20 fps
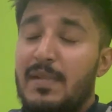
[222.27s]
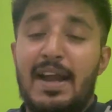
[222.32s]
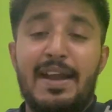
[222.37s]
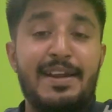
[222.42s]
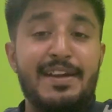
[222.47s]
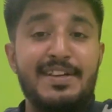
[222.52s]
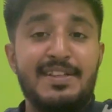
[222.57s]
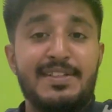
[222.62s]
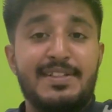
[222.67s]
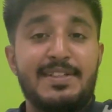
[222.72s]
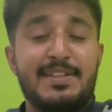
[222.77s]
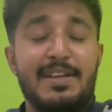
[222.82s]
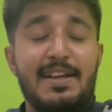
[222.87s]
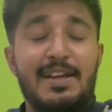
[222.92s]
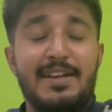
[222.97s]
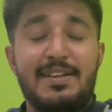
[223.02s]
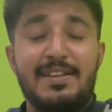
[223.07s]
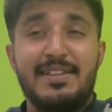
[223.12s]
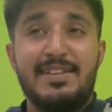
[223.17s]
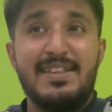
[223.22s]
IELTS,
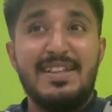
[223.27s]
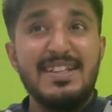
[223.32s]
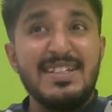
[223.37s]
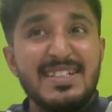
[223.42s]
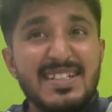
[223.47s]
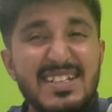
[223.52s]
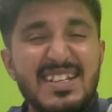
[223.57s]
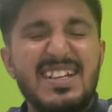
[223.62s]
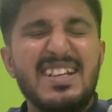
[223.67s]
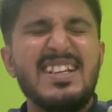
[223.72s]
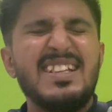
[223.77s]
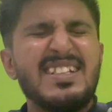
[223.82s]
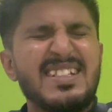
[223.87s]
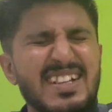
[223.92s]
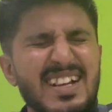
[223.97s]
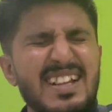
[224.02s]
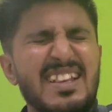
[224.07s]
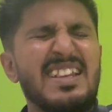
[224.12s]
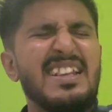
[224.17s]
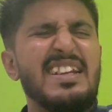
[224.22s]
and this
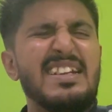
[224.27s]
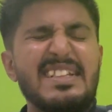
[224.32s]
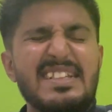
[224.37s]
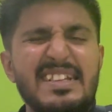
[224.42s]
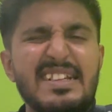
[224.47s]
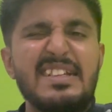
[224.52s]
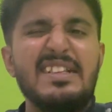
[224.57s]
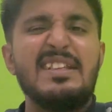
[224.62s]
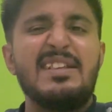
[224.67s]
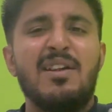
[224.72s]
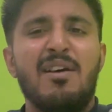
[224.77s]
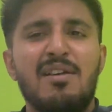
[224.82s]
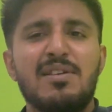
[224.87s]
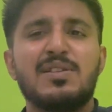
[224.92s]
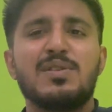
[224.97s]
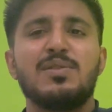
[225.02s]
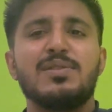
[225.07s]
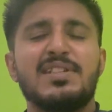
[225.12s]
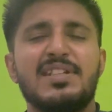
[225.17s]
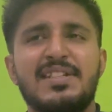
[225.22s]
is a little
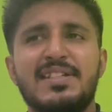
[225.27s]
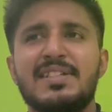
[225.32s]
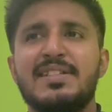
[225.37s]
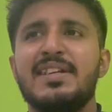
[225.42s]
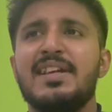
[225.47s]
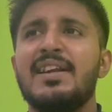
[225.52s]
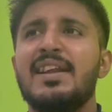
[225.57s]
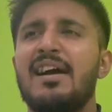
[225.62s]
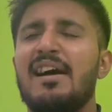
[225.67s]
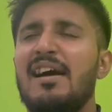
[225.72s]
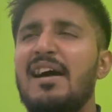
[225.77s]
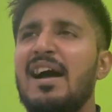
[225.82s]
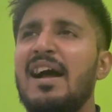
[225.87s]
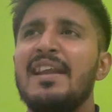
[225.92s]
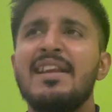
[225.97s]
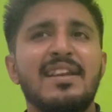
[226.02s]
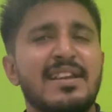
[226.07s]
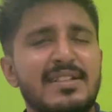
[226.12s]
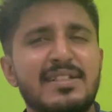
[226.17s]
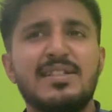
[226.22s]
not so suggested
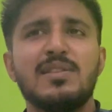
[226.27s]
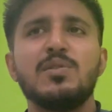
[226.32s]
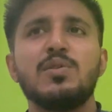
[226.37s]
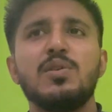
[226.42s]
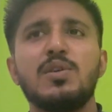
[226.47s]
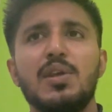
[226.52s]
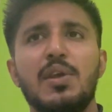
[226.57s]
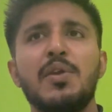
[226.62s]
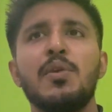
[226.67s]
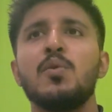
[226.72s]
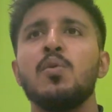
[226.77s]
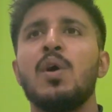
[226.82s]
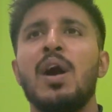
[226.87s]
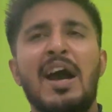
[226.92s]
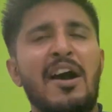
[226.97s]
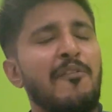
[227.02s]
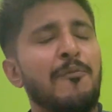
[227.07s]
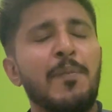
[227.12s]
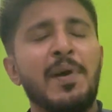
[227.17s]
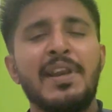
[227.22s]
unless you, you
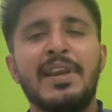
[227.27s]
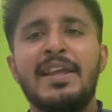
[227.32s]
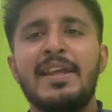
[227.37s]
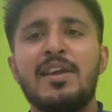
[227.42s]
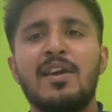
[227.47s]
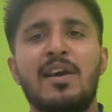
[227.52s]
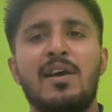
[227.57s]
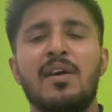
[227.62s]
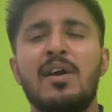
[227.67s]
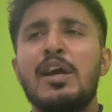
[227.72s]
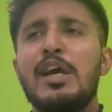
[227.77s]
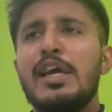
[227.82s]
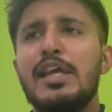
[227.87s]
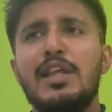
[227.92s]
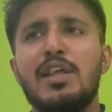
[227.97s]
have money here, uh,